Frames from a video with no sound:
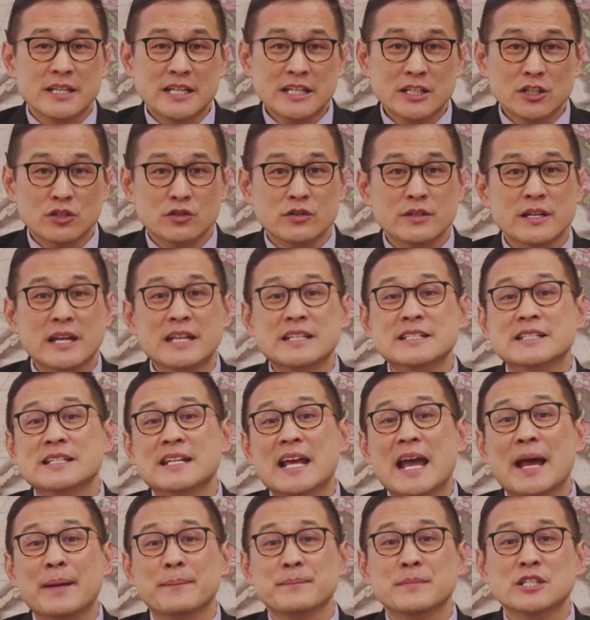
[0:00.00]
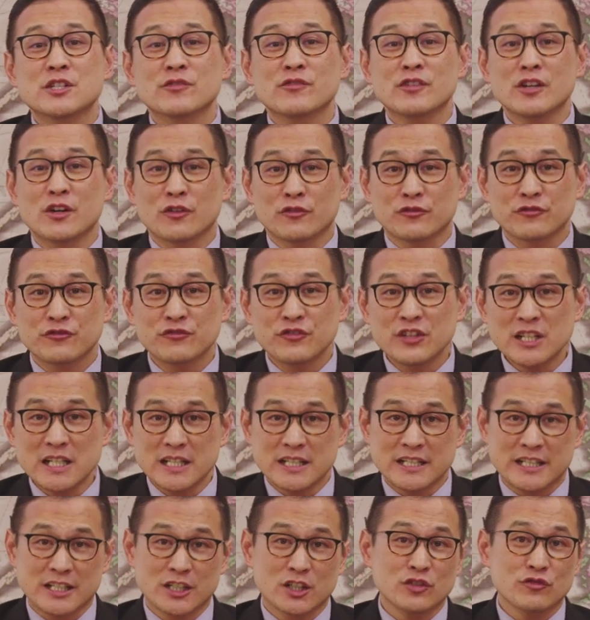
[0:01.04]
it creates an atmosphere of
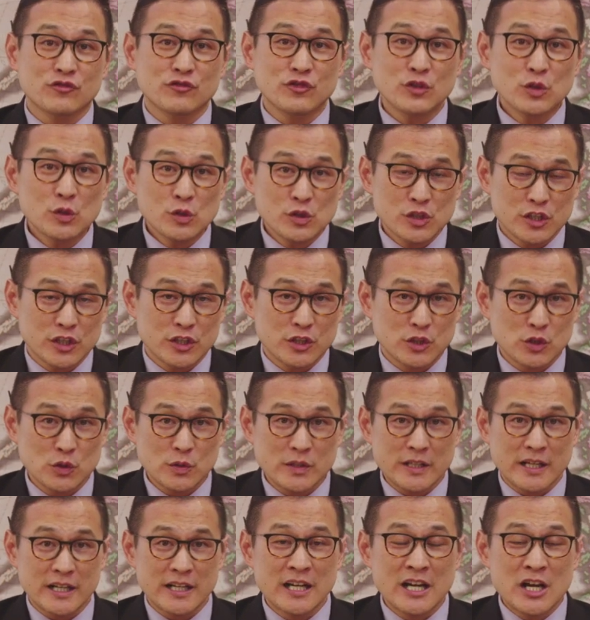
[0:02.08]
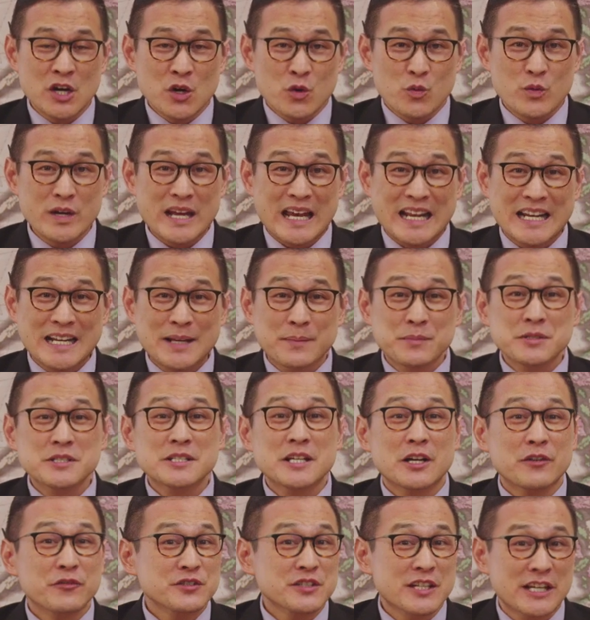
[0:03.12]
fear and confusion so that we end up
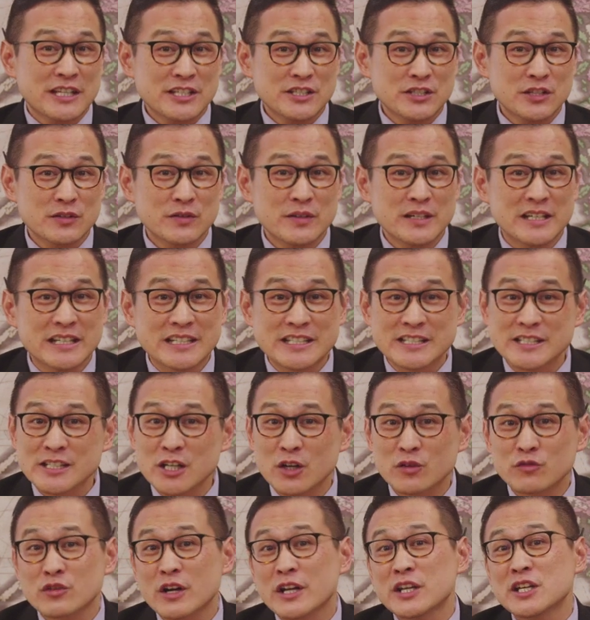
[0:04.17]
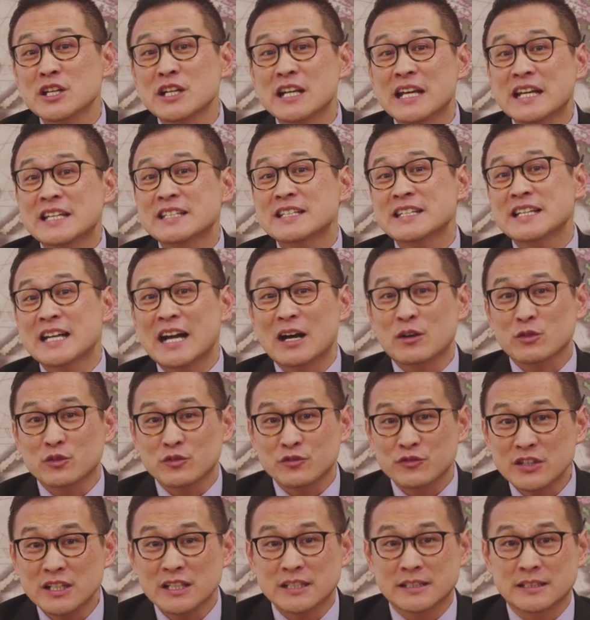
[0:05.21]
self censoring and self regulating out of
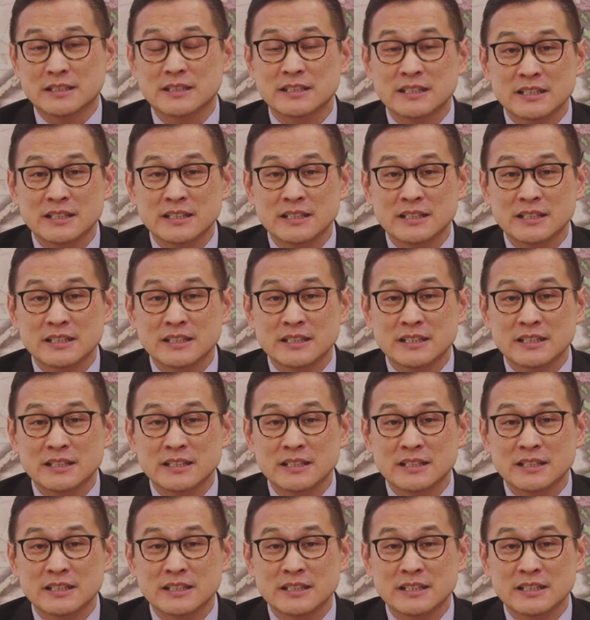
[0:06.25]
fear.